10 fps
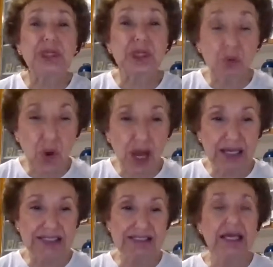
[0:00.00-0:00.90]
was
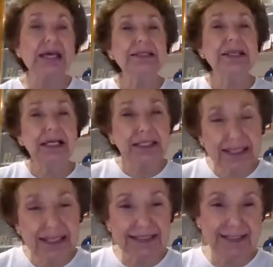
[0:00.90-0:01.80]
not
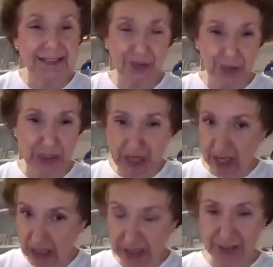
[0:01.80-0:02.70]
classic Greek,
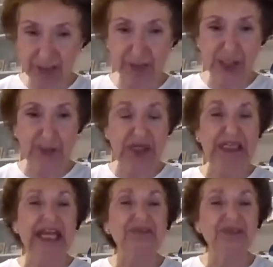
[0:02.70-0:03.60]
Ionic Greek, but
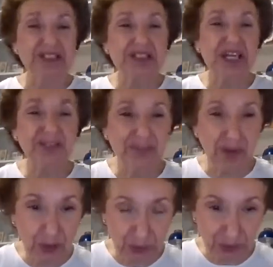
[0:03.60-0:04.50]
everyday
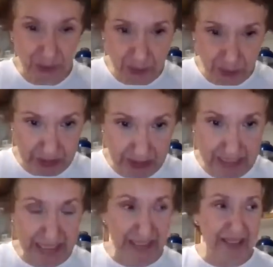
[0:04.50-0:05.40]
vulgar Greek.
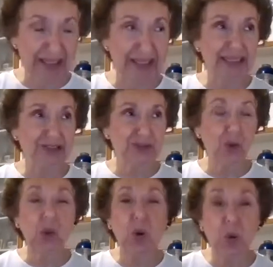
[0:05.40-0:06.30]
It's called
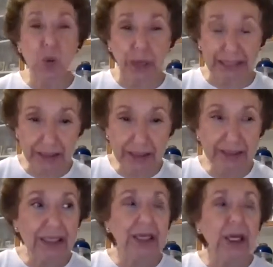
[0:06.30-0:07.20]
Koine.
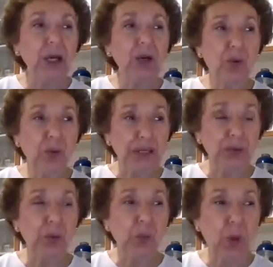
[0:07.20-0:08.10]
Koine
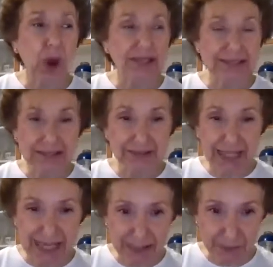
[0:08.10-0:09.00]
was the
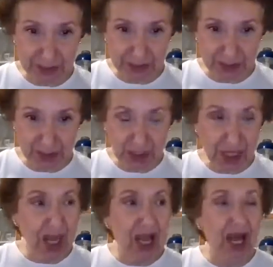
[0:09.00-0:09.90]
language
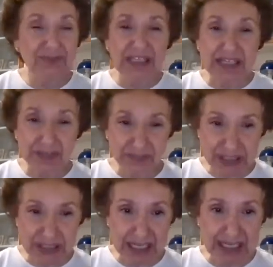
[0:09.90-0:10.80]
of the
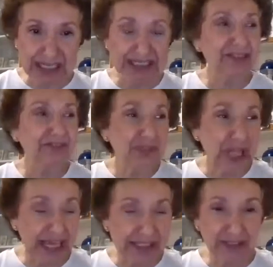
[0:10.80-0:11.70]
everyday, the
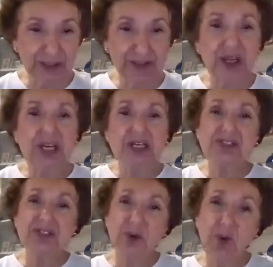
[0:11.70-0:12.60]
vernacular. So
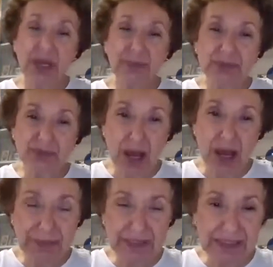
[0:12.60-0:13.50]
I would drop
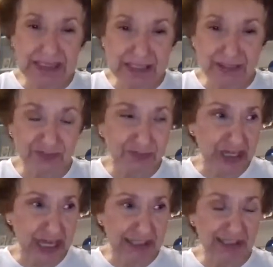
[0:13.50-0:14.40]
in some
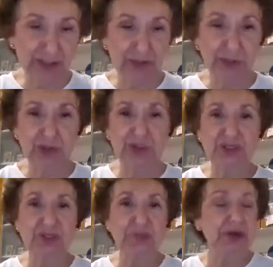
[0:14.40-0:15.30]
vernacular words,
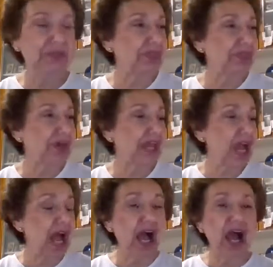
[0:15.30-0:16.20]
but the
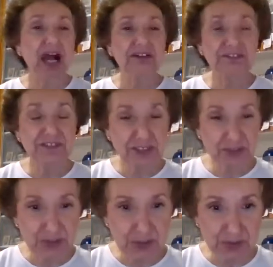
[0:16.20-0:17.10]

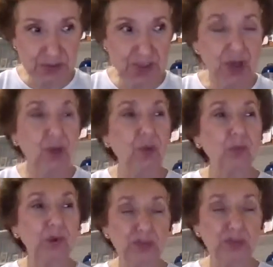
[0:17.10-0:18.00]
officials were
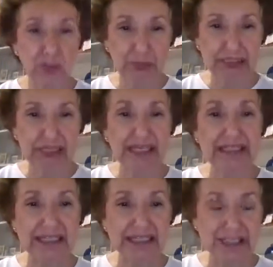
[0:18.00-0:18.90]
Roman and they
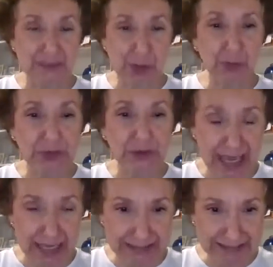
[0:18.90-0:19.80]
spoke
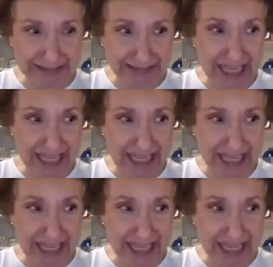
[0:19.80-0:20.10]
Latin.